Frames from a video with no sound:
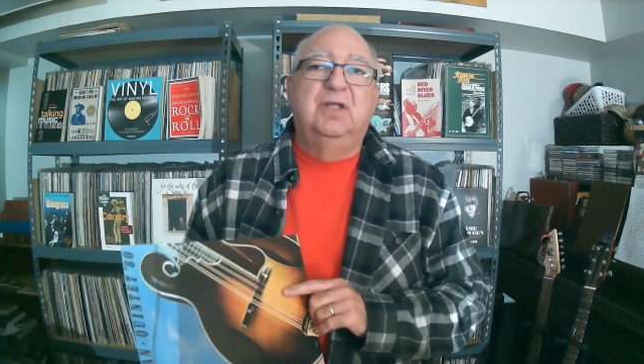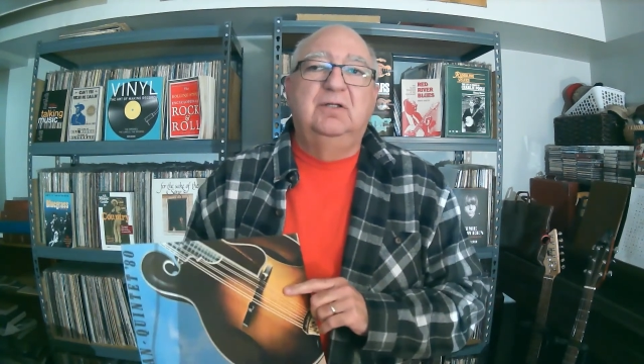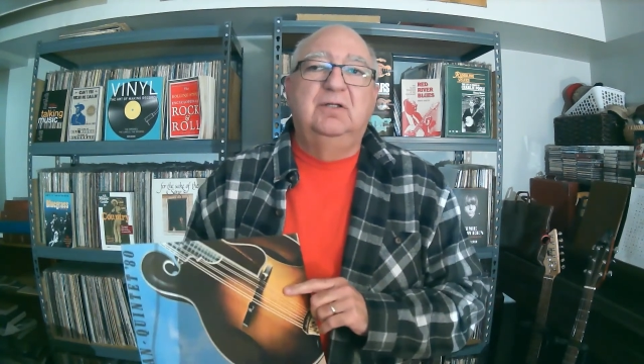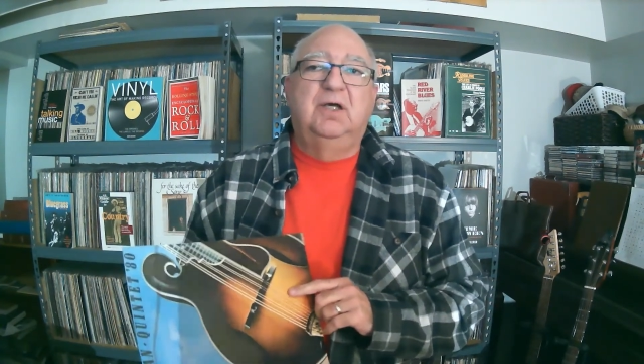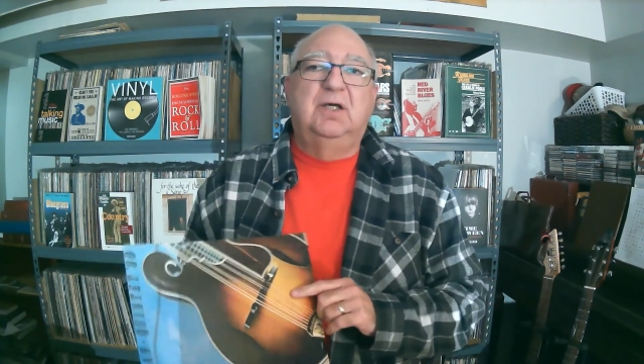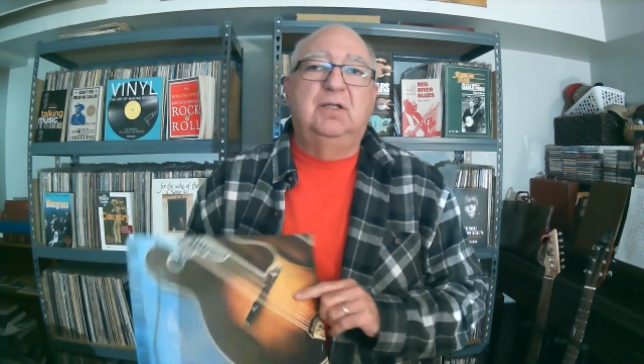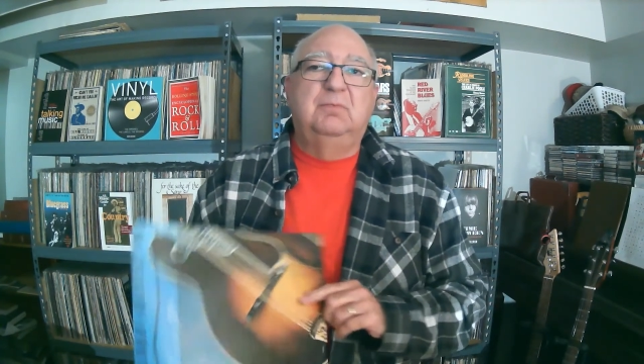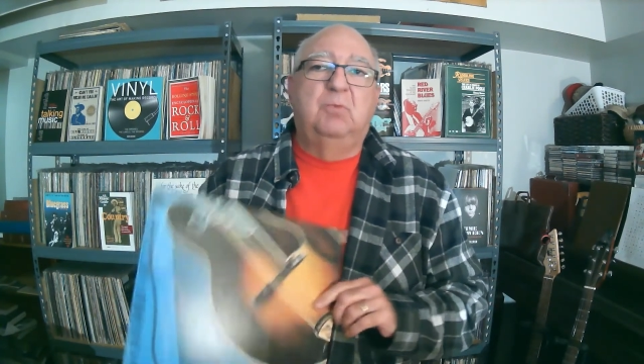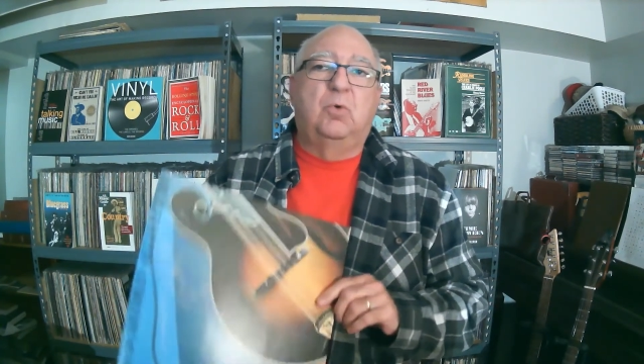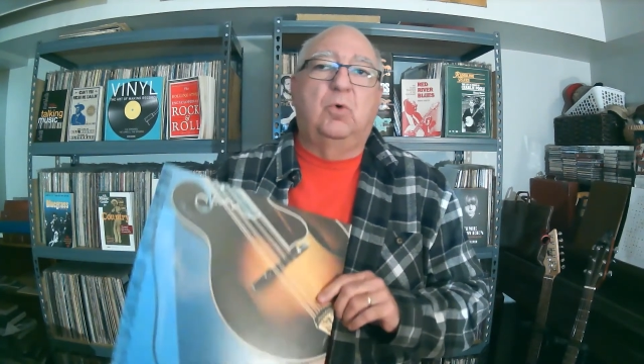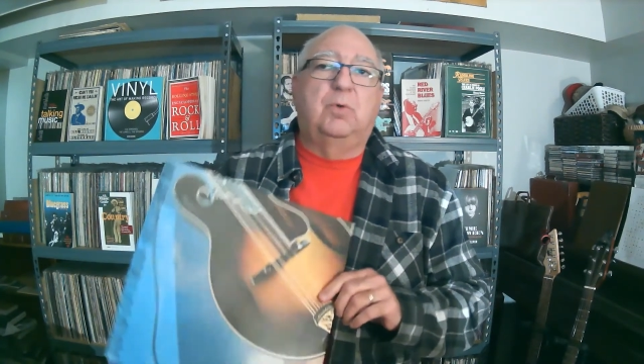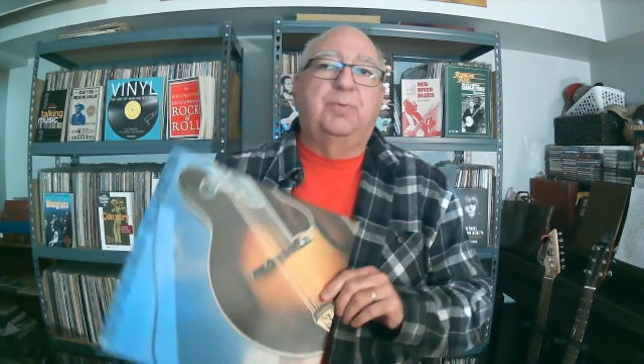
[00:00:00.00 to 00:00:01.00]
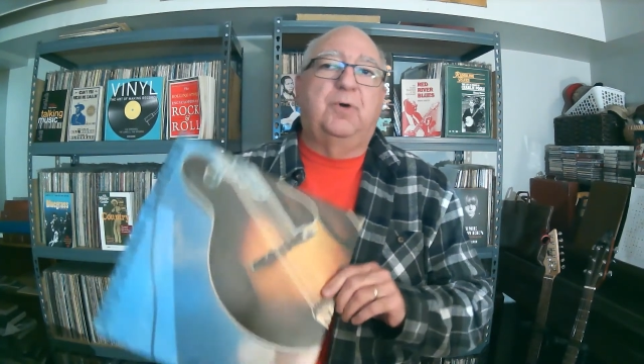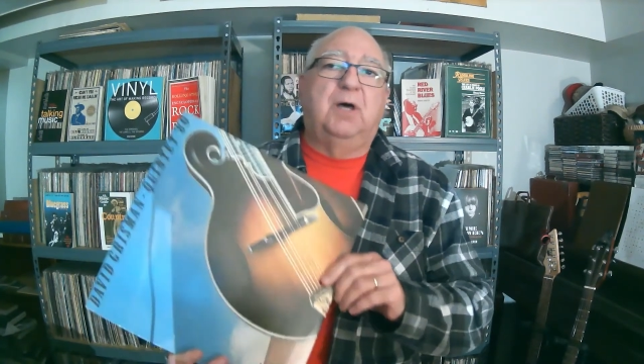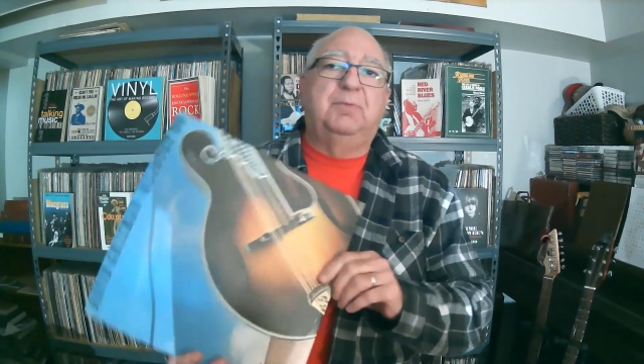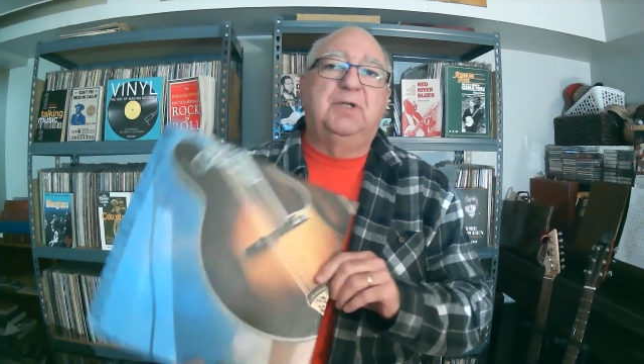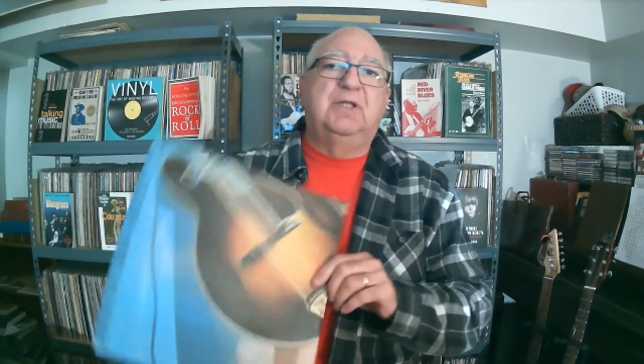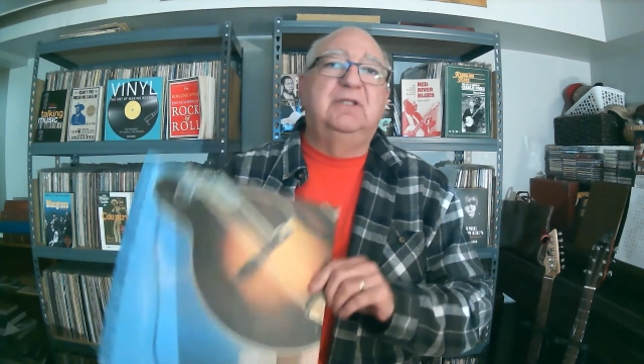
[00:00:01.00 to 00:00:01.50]
None more
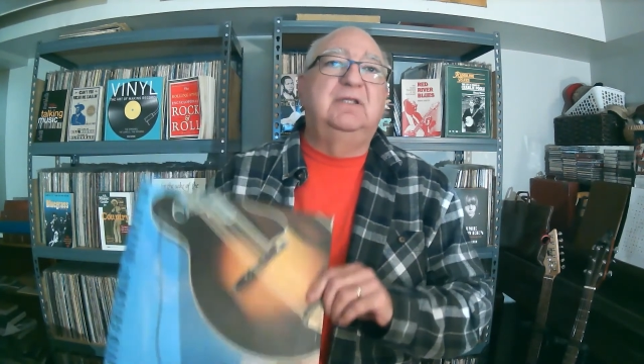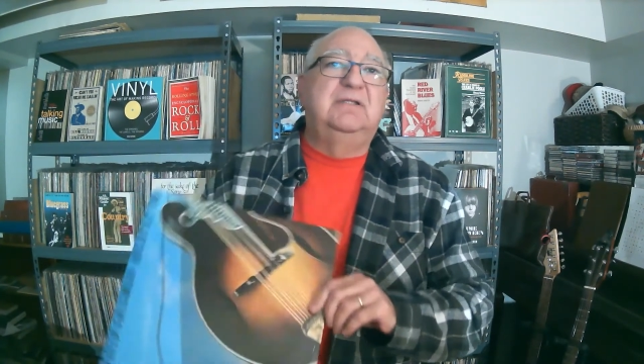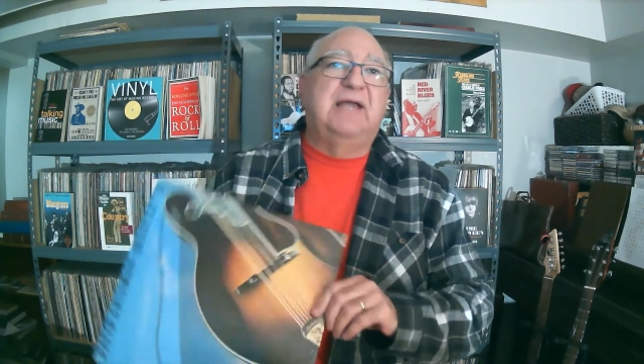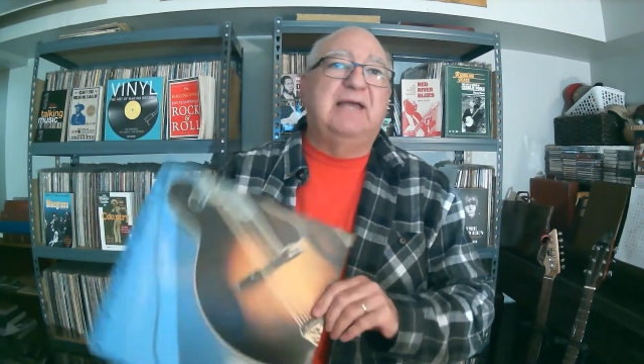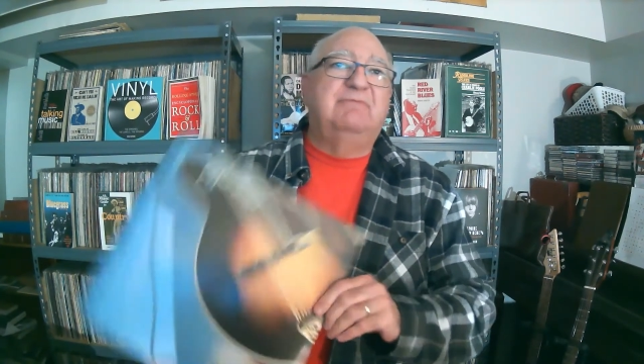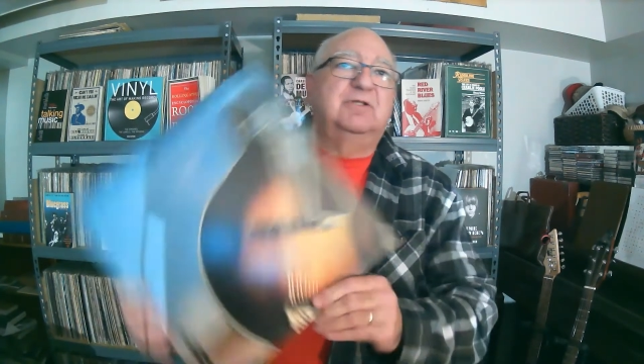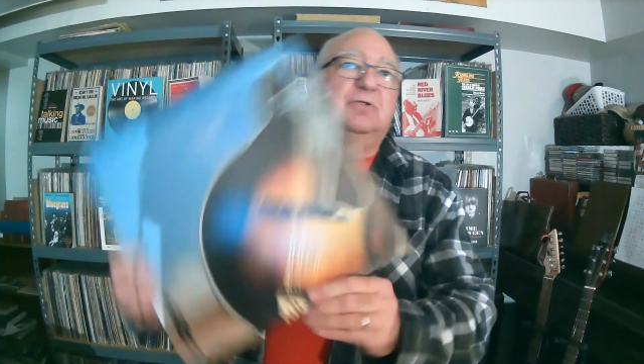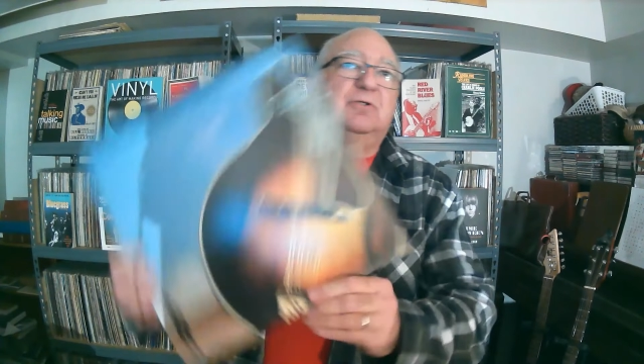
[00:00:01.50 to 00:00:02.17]
prominent than David